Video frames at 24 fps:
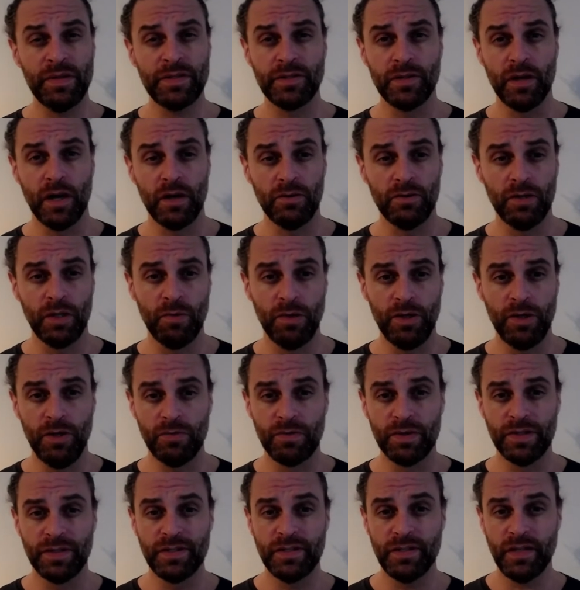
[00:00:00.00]
not only what you
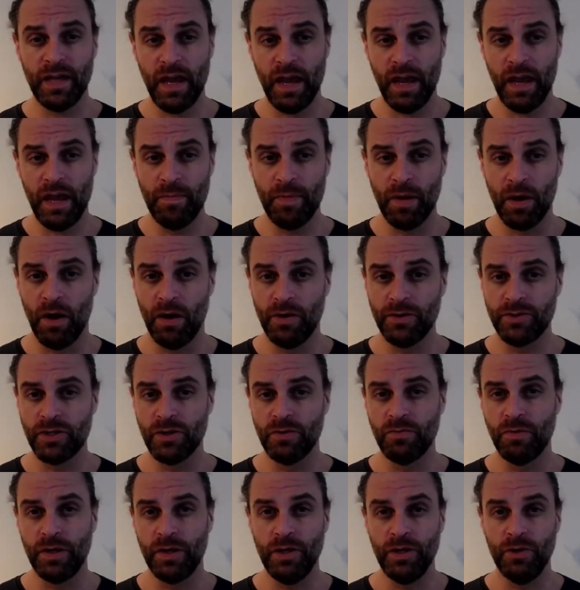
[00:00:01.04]
can say, but also
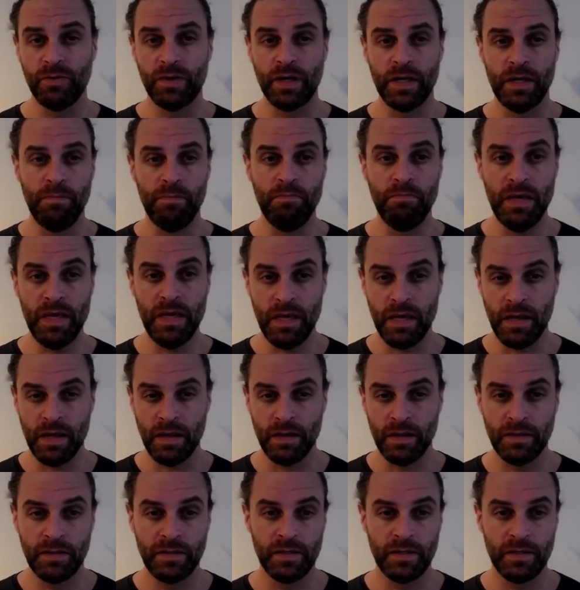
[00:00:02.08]
what you can mean,